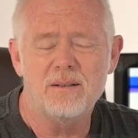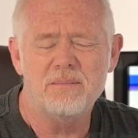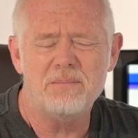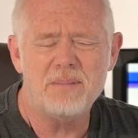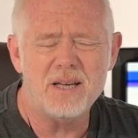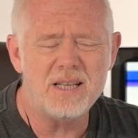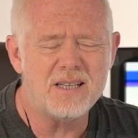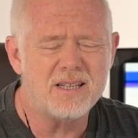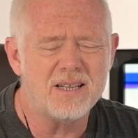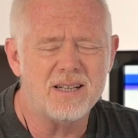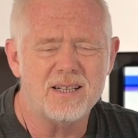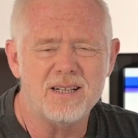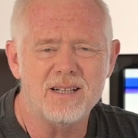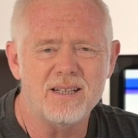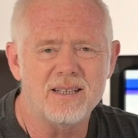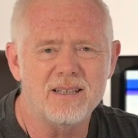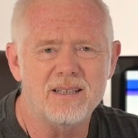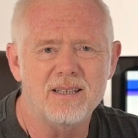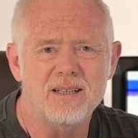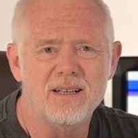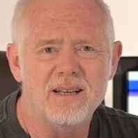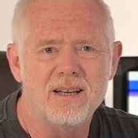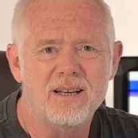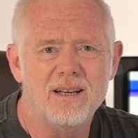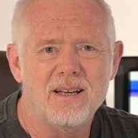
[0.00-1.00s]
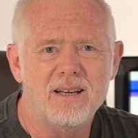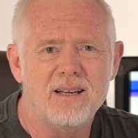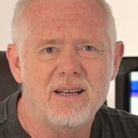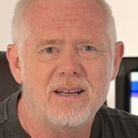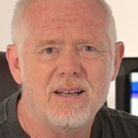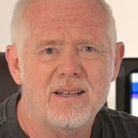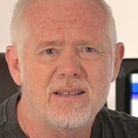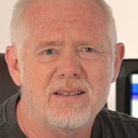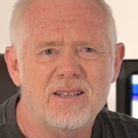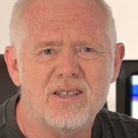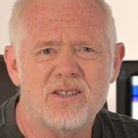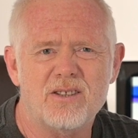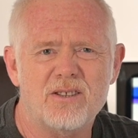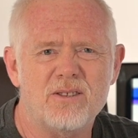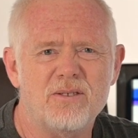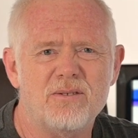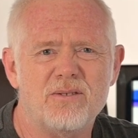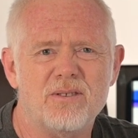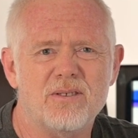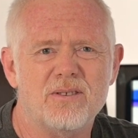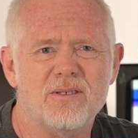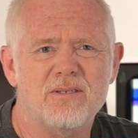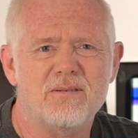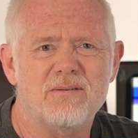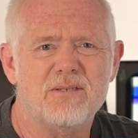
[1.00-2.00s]
Basically, this
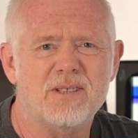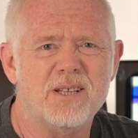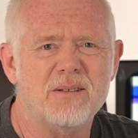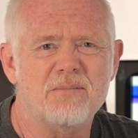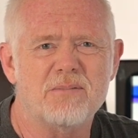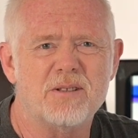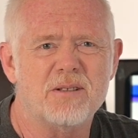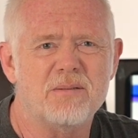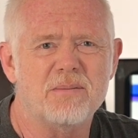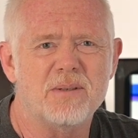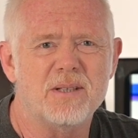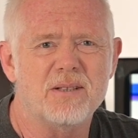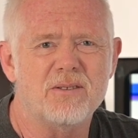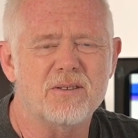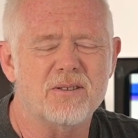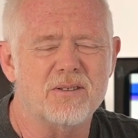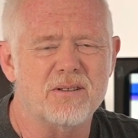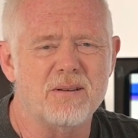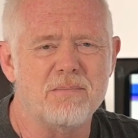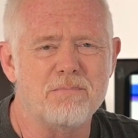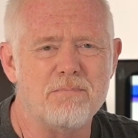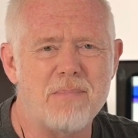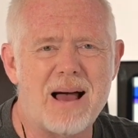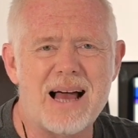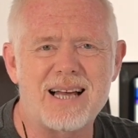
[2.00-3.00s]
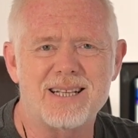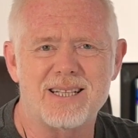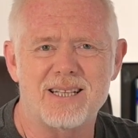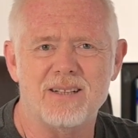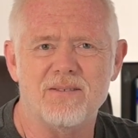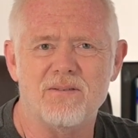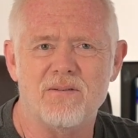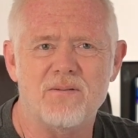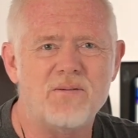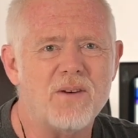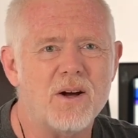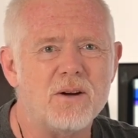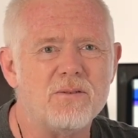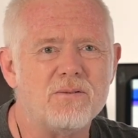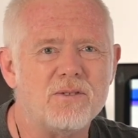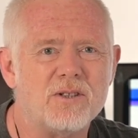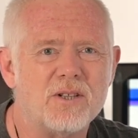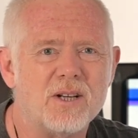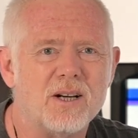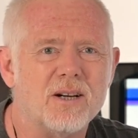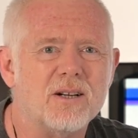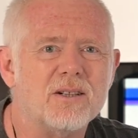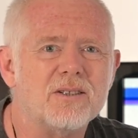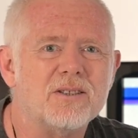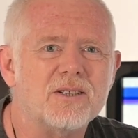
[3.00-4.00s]
scooter seems to be just a massive phone
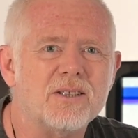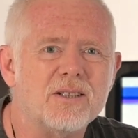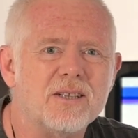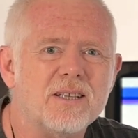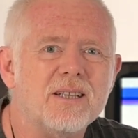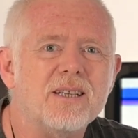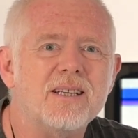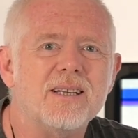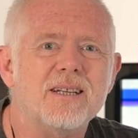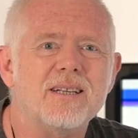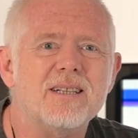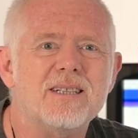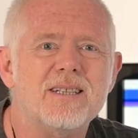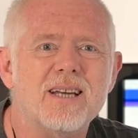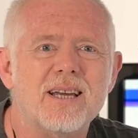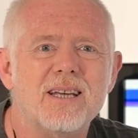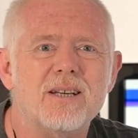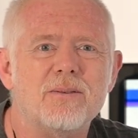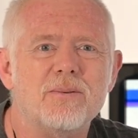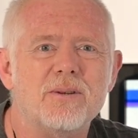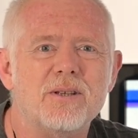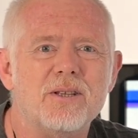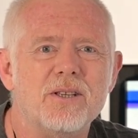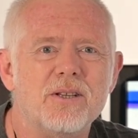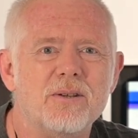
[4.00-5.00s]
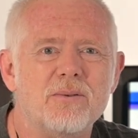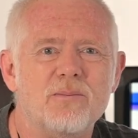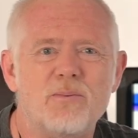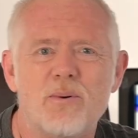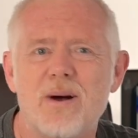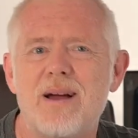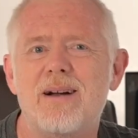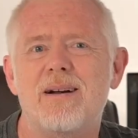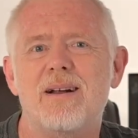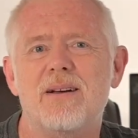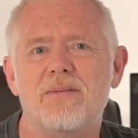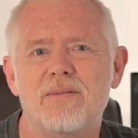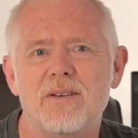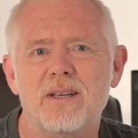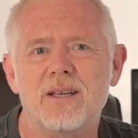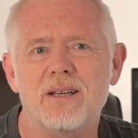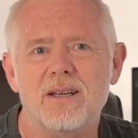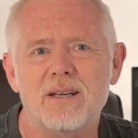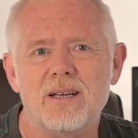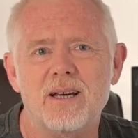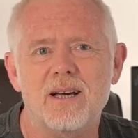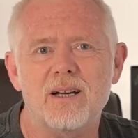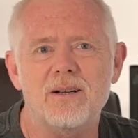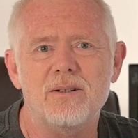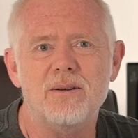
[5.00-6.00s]
charger that you can take with you wherever
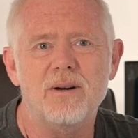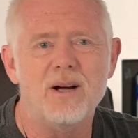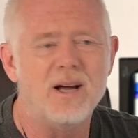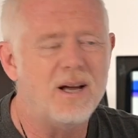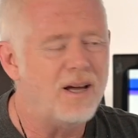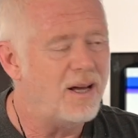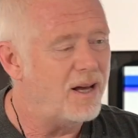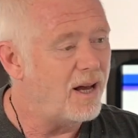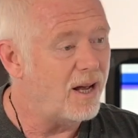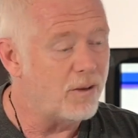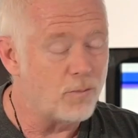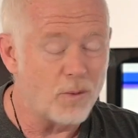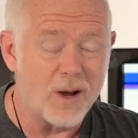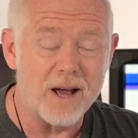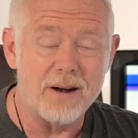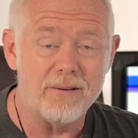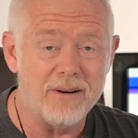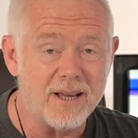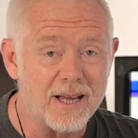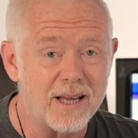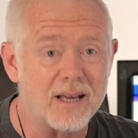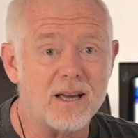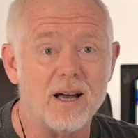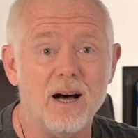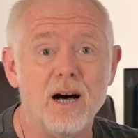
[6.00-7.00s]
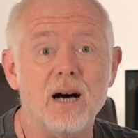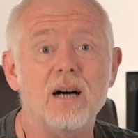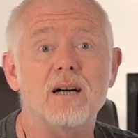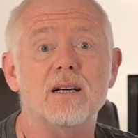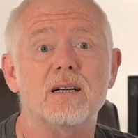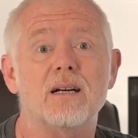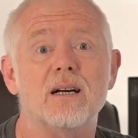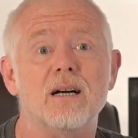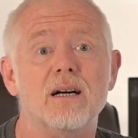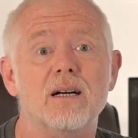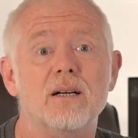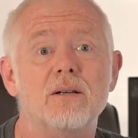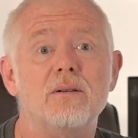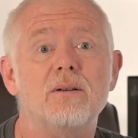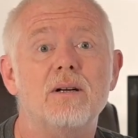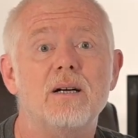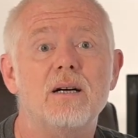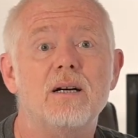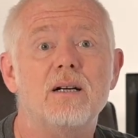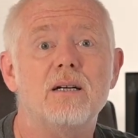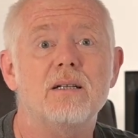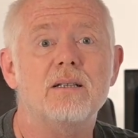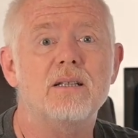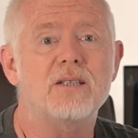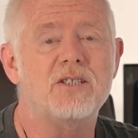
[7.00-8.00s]
you go, and where it can't go,
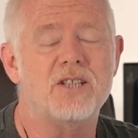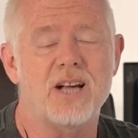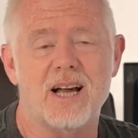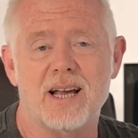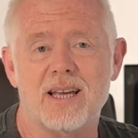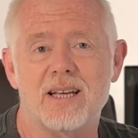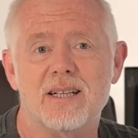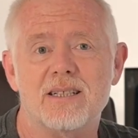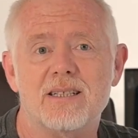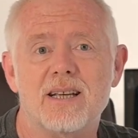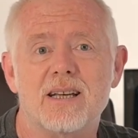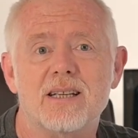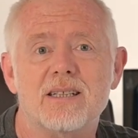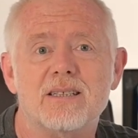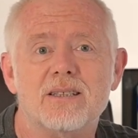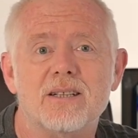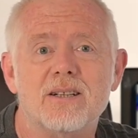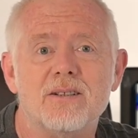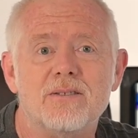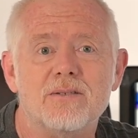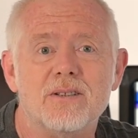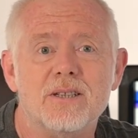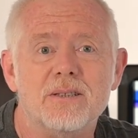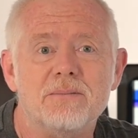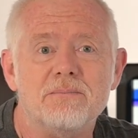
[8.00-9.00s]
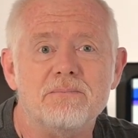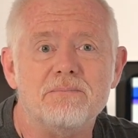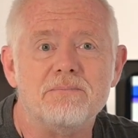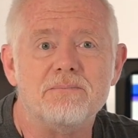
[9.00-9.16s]
the jacket takes over.